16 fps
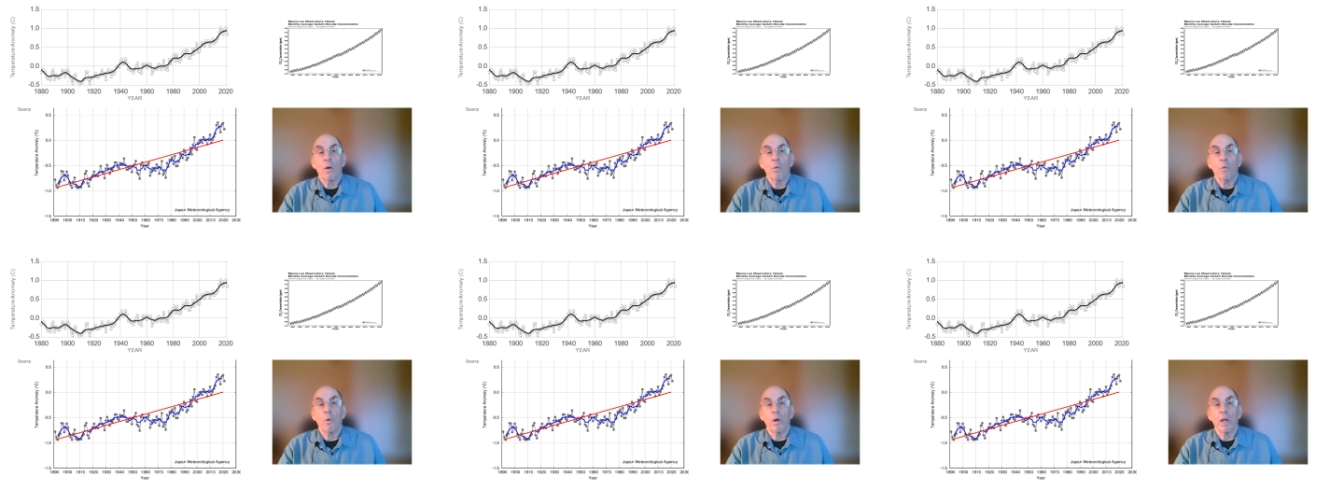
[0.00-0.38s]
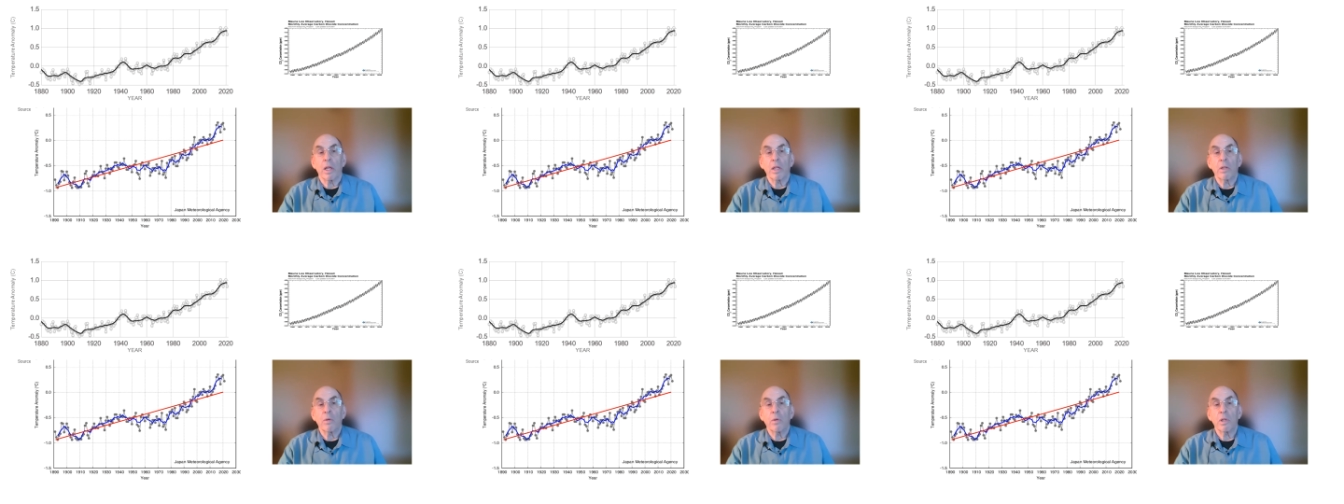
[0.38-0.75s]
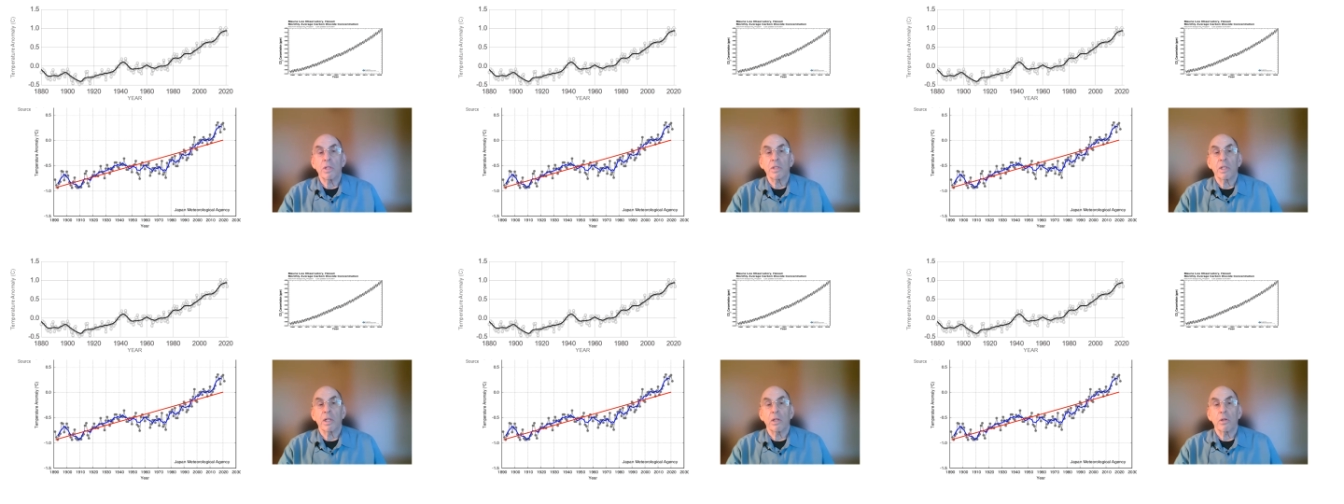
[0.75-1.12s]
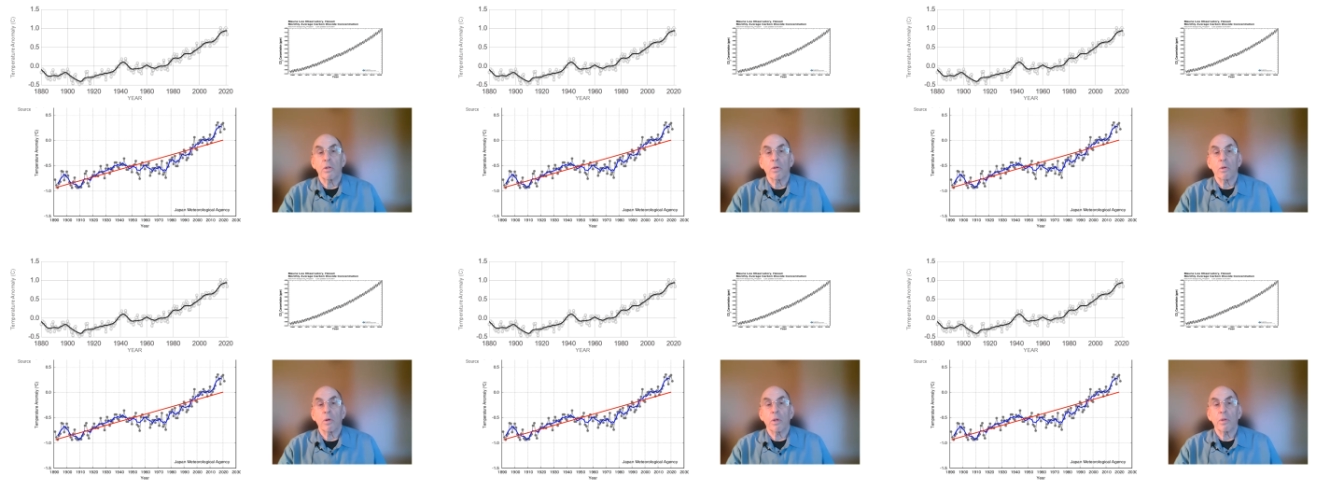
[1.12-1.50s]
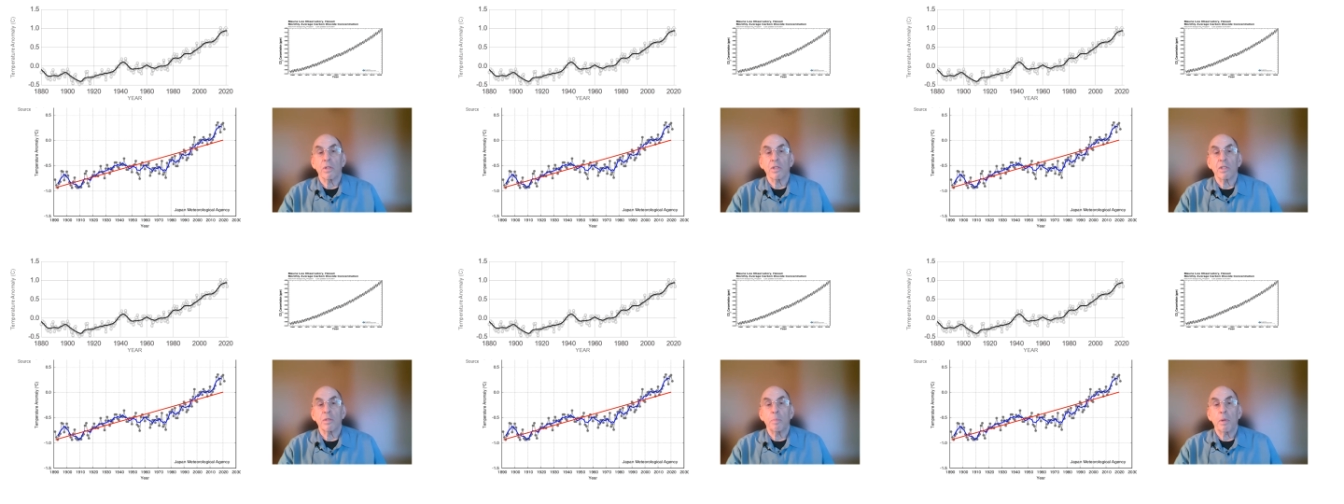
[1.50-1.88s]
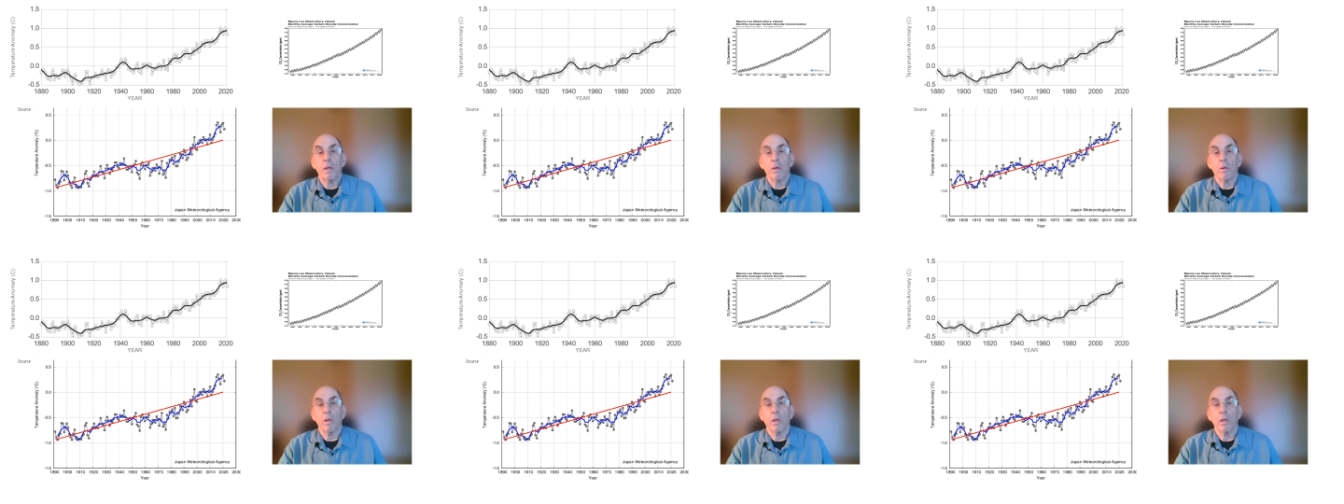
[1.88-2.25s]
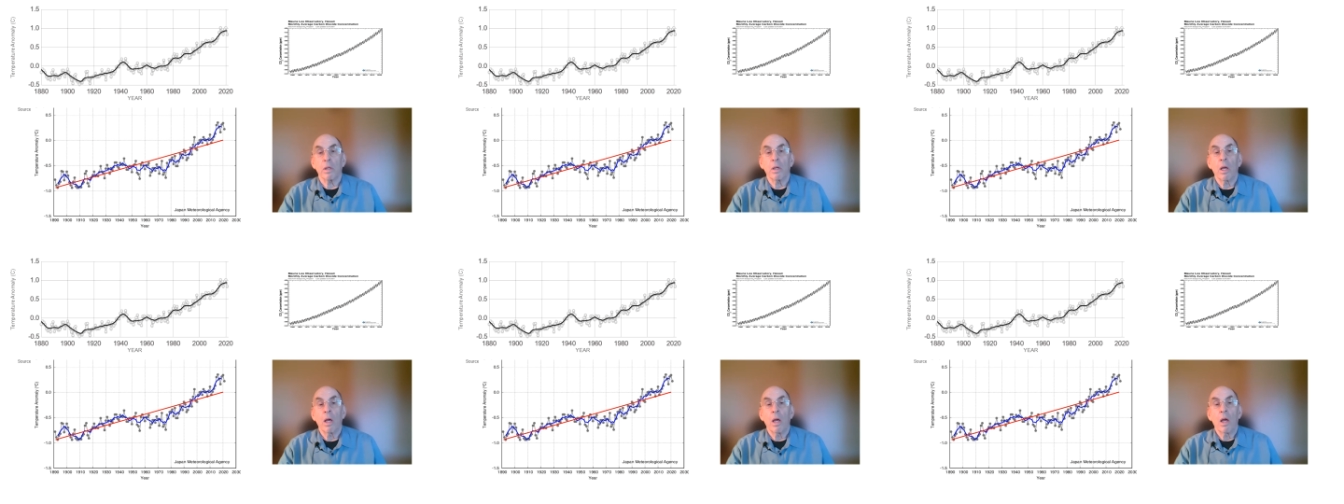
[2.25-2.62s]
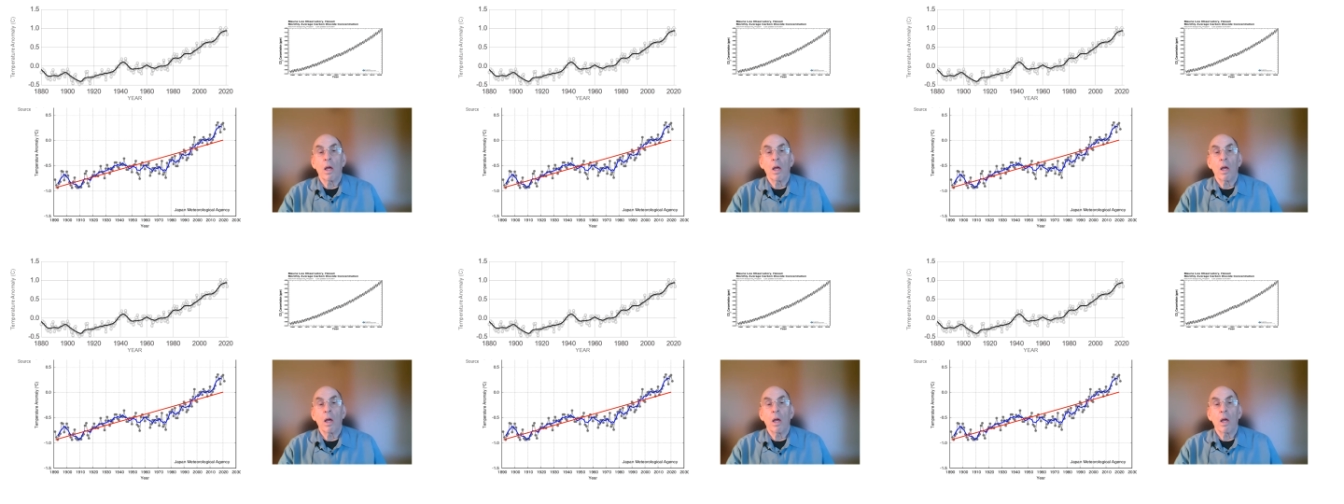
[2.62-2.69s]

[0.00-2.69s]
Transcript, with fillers: were increasing during this period,